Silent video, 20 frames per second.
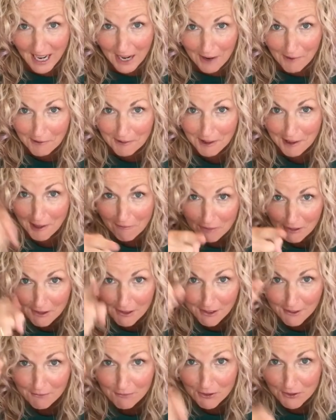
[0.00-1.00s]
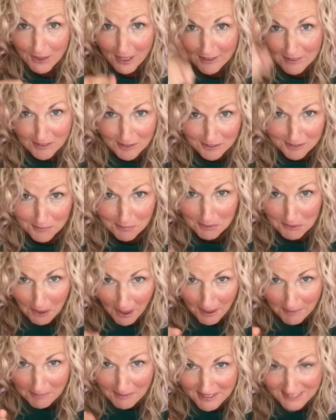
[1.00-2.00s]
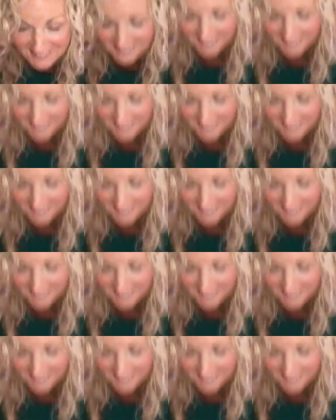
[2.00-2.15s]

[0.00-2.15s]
I would love it if you guys subscribed.